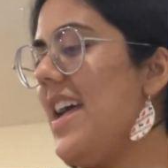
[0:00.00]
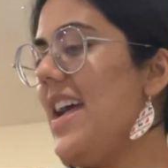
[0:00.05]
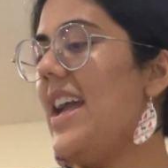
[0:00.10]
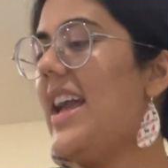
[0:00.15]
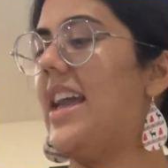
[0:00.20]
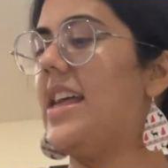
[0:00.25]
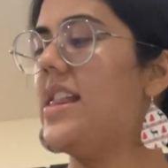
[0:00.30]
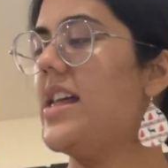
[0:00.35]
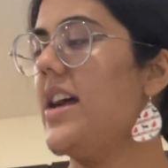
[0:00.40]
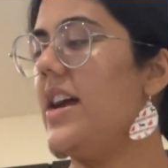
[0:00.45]

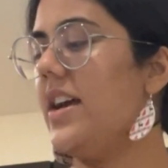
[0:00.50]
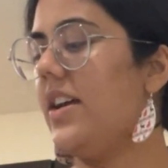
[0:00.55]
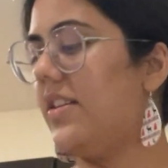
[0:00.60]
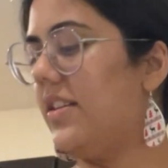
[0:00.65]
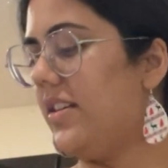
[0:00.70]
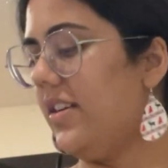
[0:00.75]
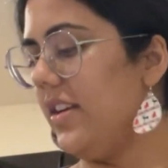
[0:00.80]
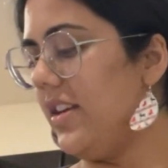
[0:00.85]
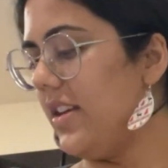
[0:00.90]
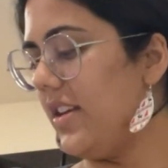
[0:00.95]
And
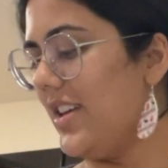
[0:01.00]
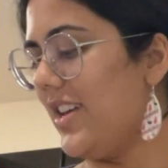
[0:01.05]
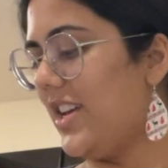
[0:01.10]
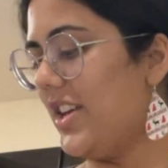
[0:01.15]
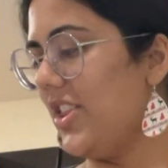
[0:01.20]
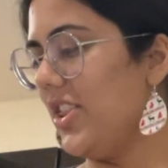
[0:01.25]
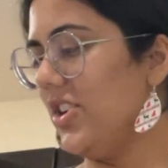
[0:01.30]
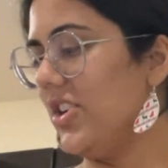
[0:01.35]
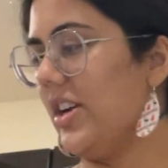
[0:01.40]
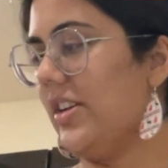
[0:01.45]
then
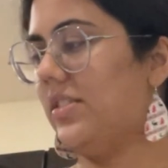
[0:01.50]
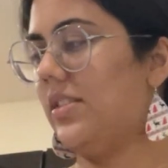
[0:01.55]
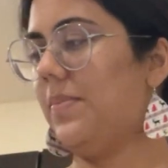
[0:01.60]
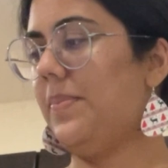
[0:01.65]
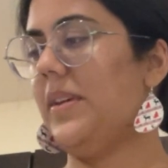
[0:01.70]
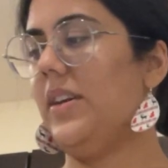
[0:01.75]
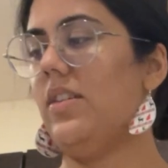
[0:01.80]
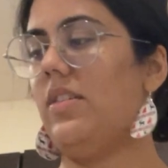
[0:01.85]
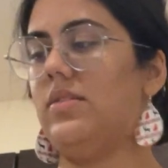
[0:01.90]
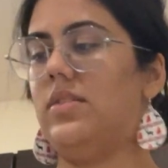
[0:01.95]
the
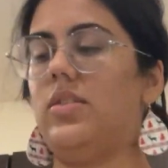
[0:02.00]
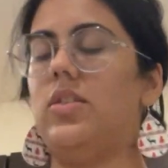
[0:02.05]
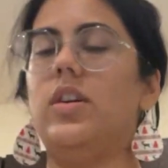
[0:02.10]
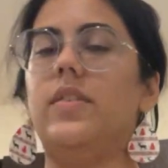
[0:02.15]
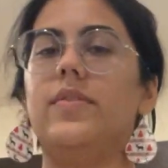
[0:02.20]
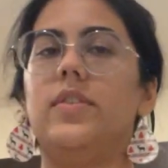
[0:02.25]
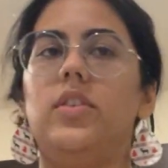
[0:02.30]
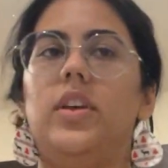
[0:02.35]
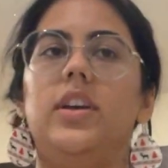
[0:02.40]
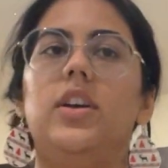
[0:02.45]
recipe also called
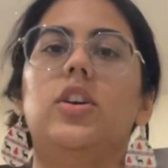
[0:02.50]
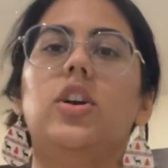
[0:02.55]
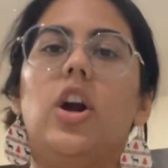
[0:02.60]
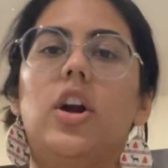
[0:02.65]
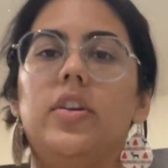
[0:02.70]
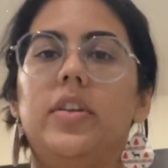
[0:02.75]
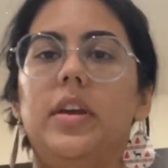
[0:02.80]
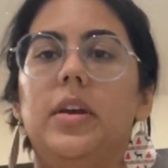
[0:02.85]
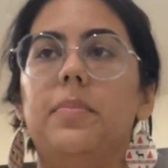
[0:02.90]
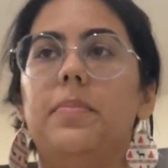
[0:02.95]
for like a
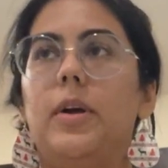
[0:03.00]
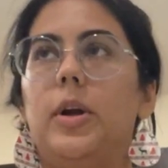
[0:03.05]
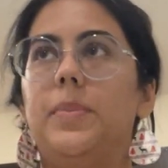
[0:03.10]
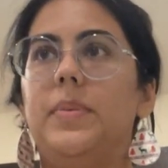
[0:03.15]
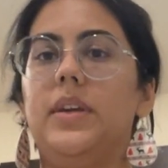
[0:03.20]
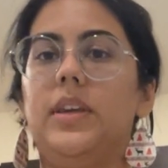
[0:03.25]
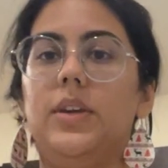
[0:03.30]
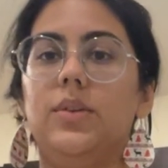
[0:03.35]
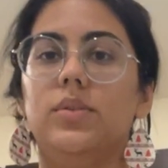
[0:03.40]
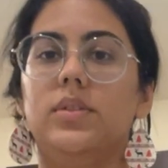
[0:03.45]
garlic
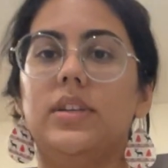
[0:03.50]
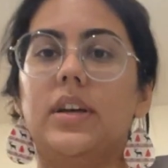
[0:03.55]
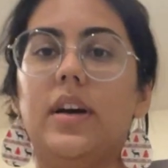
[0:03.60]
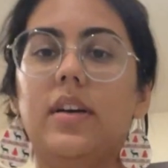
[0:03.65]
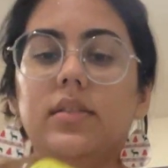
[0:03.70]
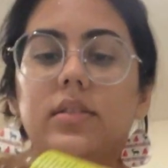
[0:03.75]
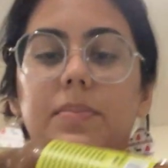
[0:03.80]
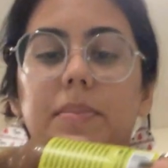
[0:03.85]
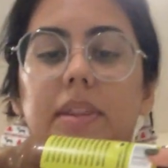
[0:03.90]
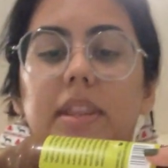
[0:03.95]
barbecue
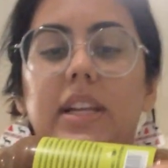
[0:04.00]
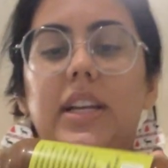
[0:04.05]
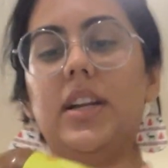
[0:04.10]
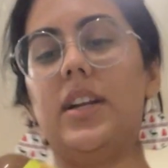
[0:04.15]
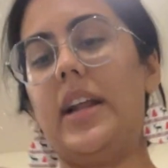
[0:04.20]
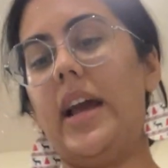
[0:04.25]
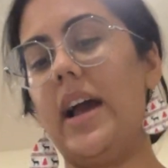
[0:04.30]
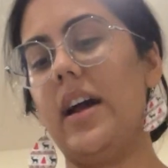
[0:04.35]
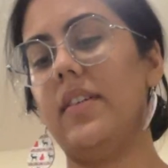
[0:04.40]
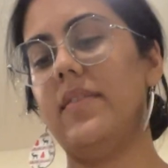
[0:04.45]
sauce, but they
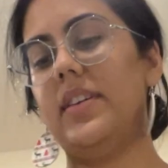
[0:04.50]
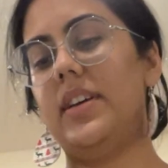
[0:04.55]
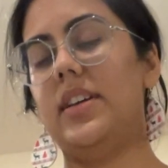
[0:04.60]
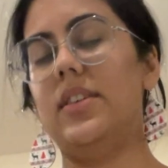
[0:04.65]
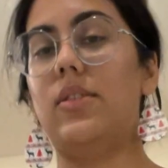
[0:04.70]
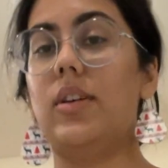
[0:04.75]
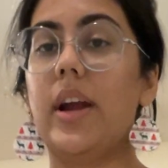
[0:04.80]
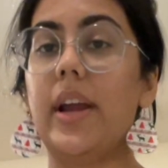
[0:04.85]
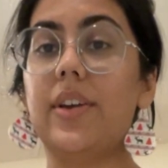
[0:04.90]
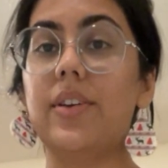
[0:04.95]
didn't have it,
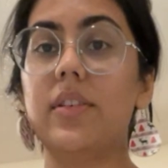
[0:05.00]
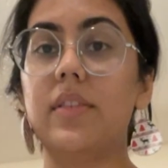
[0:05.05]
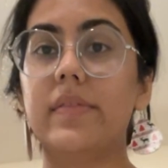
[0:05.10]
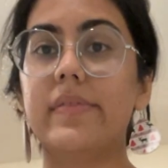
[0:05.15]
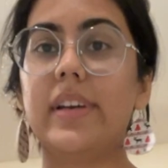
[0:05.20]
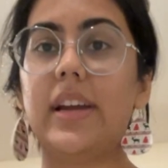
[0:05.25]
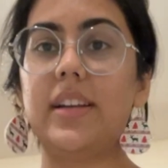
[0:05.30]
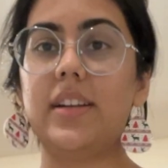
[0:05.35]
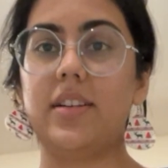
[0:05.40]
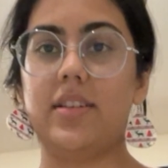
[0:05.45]
or I couldn't
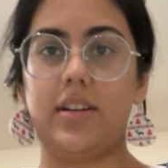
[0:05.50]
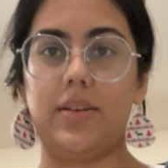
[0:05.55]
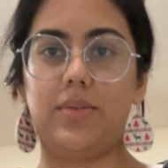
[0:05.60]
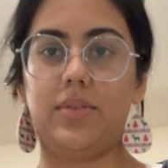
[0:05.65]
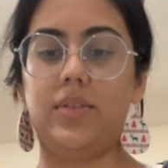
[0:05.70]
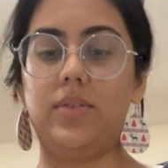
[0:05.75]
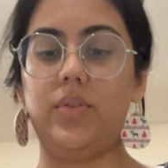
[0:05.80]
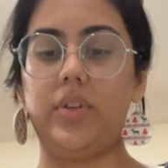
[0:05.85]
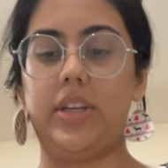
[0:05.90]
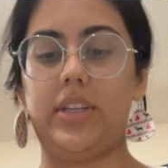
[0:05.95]
find it and I was
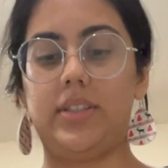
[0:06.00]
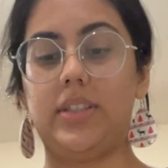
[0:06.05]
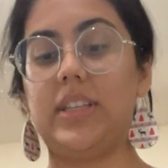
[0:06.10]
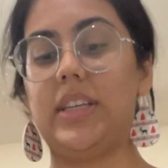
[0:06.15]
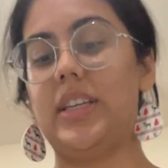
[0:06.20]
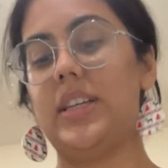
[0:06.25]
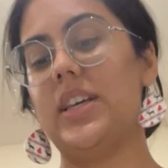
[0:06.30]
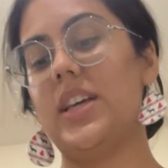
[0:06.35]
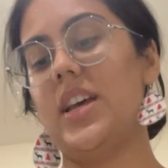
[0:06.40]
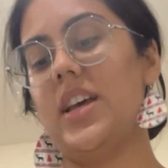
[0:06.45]
too
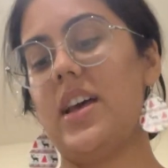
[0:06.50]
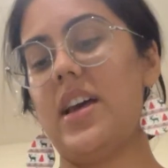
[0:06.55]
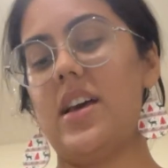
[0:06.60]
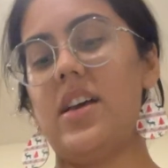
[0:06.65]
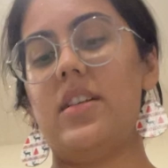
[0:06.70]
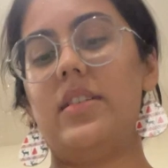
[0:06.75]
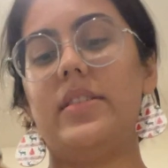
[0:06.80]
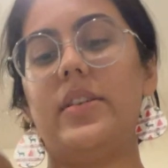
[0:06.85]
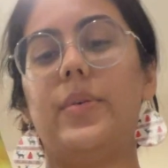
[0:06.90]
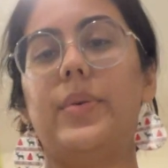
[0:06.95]
lazy.
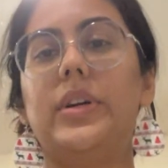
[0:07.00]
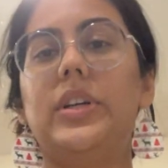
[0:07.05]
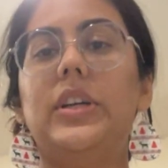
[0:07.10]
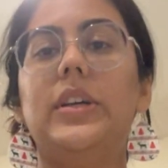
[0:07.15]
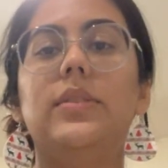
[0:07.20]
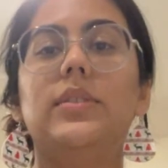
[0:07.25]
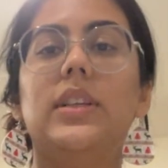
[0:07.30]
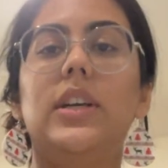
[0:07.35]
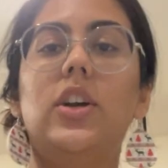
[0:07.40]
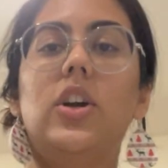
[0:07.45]
So we're
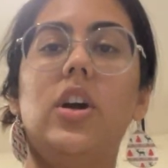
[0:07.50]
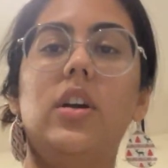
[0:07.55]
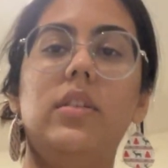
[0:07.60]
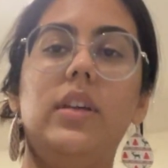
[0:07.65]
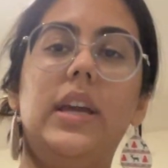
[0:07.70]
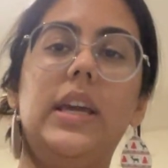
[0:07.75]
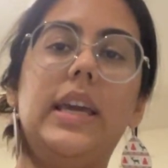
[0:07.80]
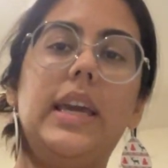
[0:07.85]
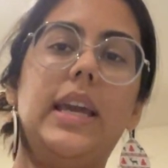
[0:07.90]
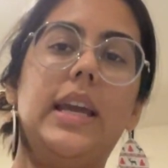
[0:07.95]
using
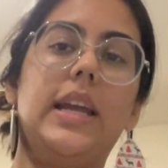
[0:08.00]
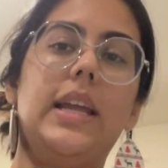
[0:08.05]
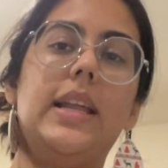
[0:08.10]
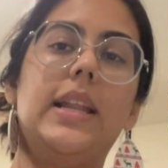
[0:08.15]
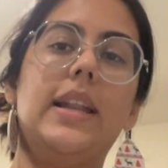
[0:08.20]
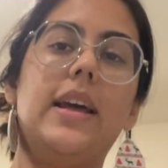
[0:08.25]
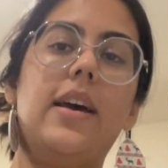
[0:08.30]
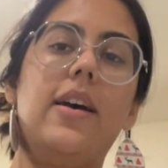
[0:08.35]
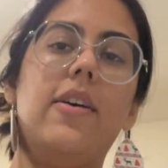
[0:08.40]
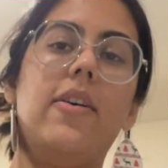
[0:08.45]
garlic
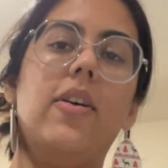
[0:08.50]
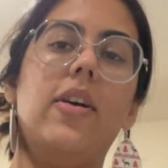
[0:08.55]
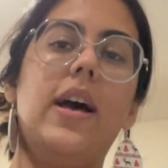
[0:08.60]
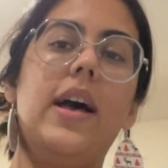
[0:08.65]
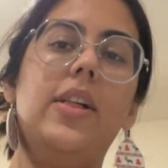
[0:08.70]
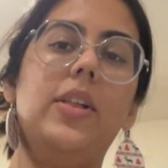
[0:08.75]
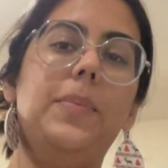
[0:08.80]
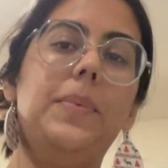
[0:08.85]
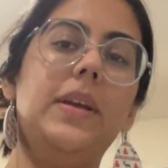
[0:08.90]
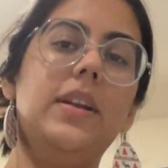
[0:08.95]
and
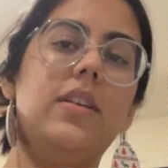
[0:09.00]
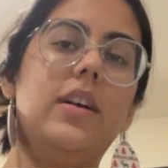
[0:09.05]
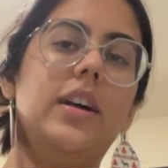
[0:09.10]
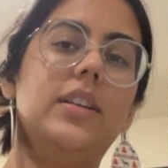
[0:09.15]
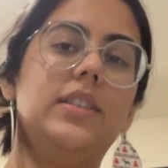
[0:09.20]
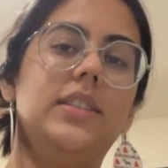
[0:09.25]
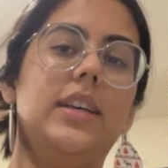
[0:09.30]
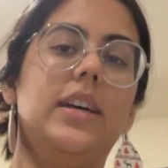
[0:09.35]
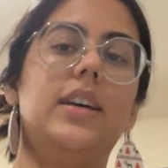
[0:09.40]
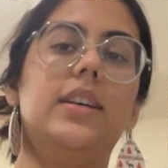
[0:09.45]
jalapeno
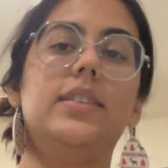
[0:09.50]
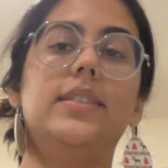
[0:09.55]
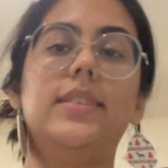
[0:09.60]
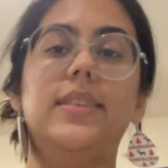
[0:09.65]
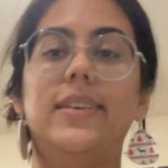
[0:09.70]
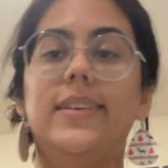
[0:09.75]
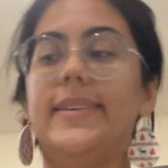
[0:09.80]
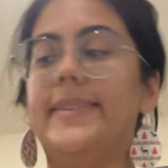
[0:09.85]
hot sauce.